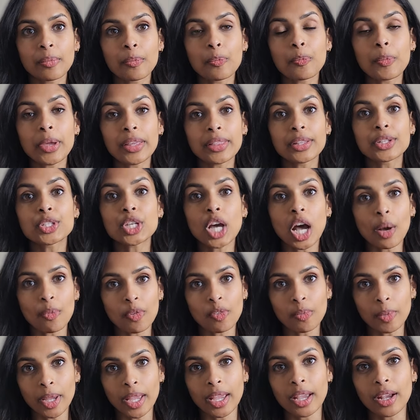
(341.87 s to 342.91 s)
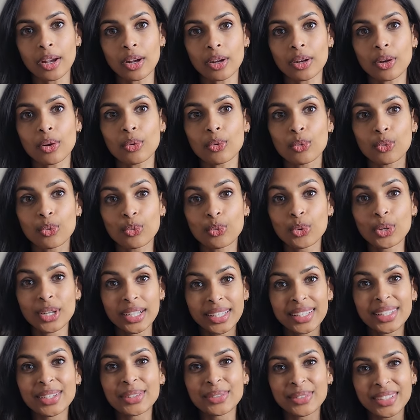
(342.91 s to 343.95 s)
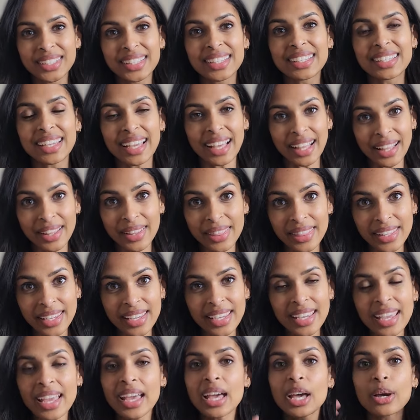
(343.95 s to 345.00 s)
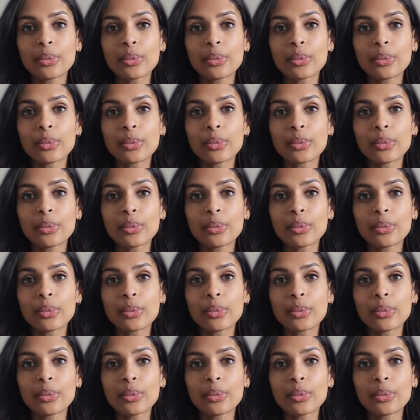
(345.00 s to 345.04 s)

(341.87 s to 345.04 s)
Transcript: made the top of my hair really, really healthy.